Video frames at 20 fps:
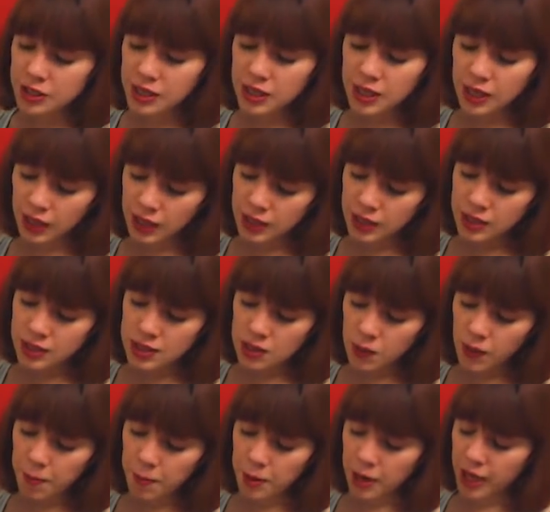it is
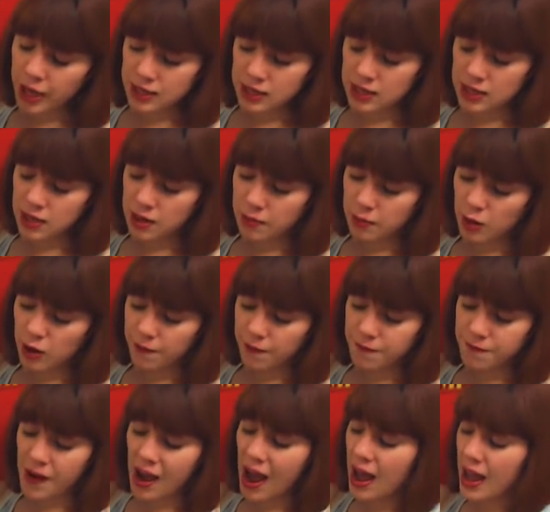Weapon X
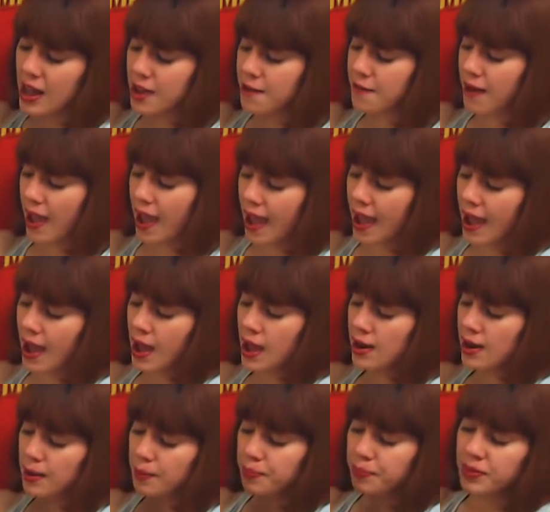#5,
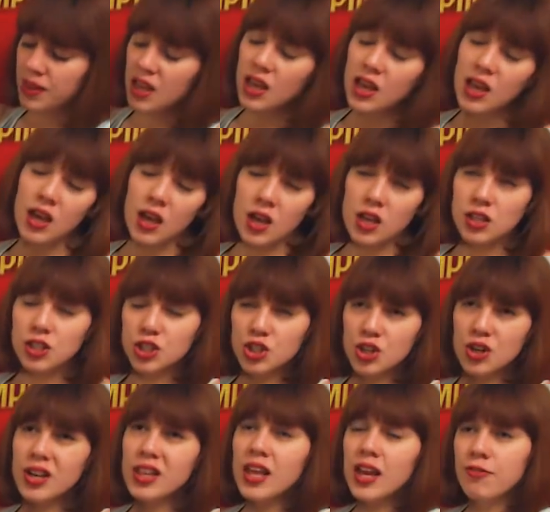and the
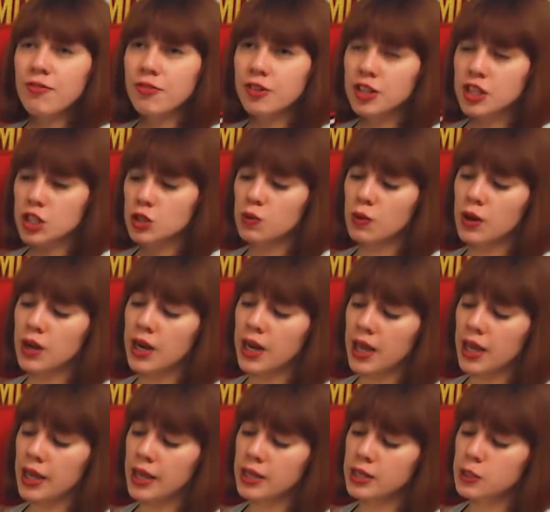storyline for this one
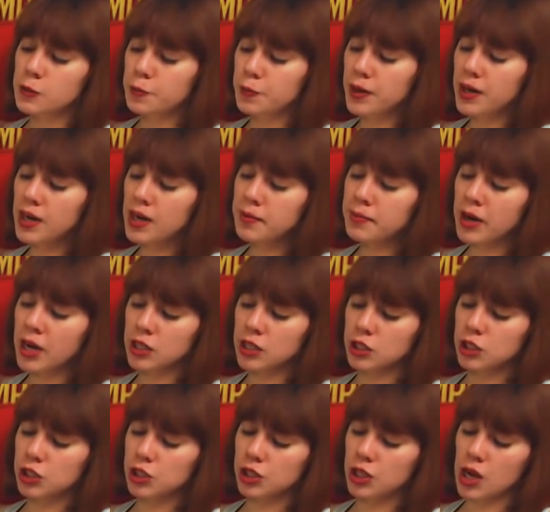is pretty
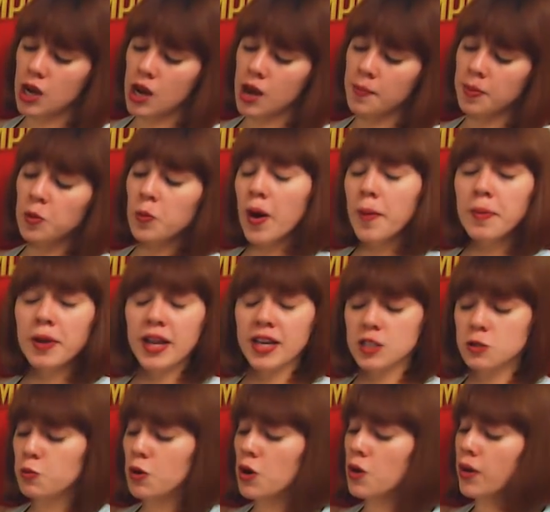much the Weapon
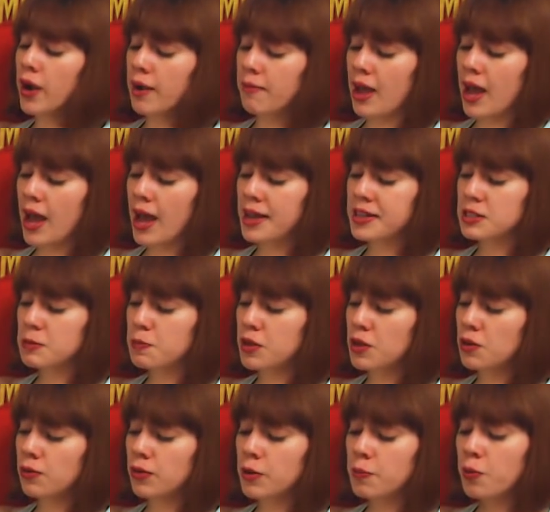X program has
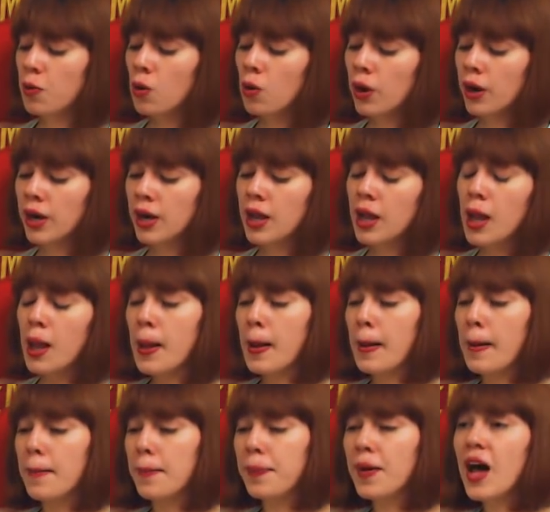been reborn,
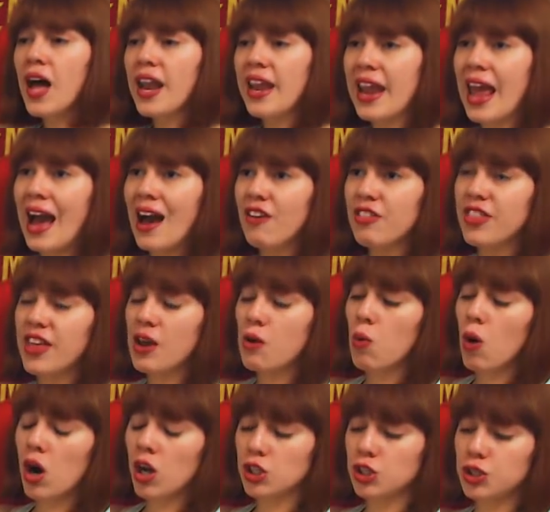but now they
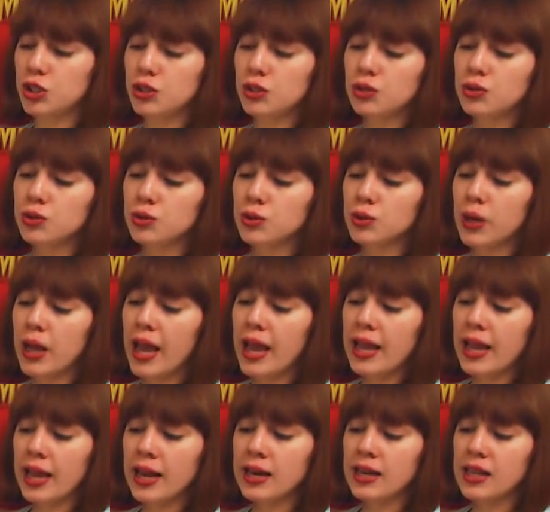want to
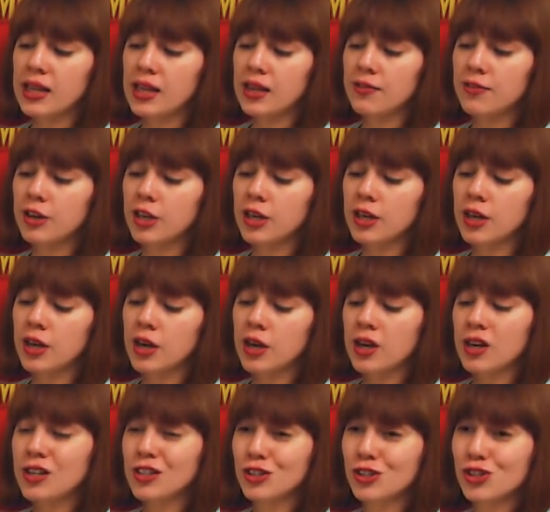create an even
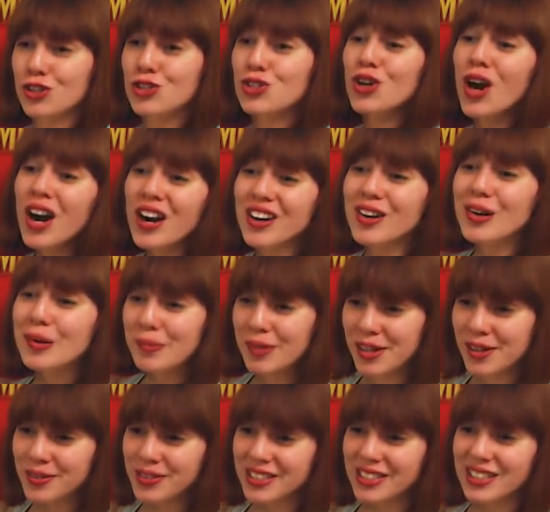stronger
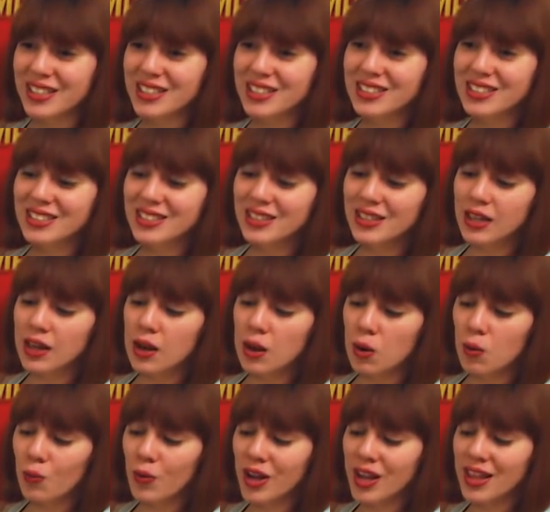mutant
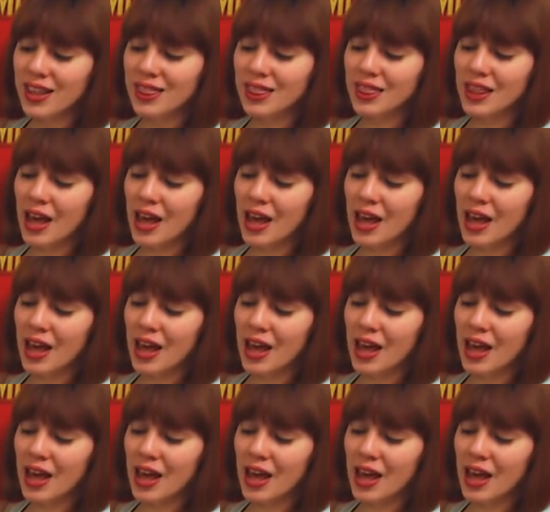with